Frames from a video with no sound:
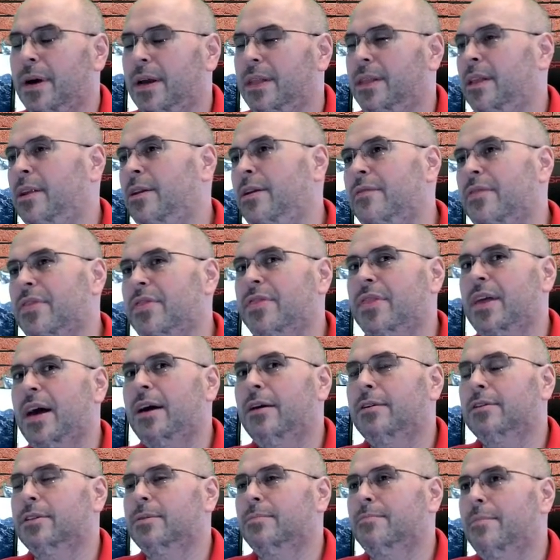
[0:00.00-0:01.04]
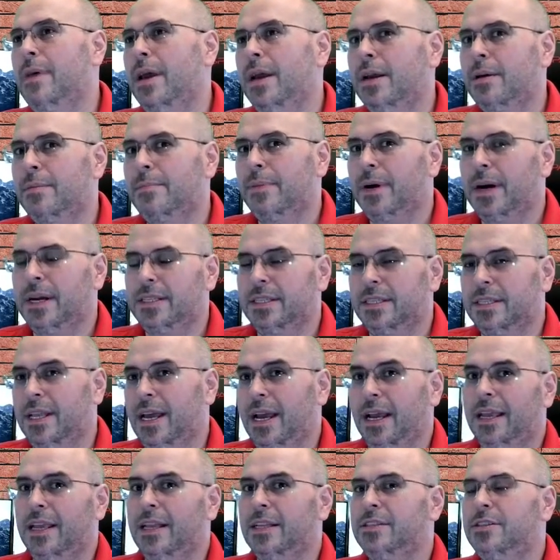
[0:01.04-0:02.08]
and then you have 1,000 megabytes and
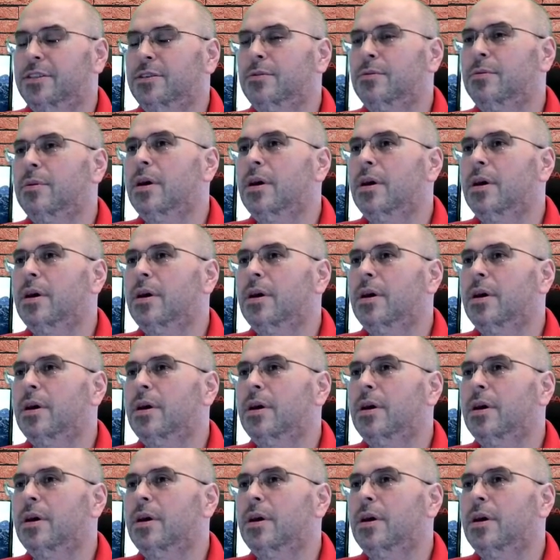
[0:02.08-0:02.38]
that gets you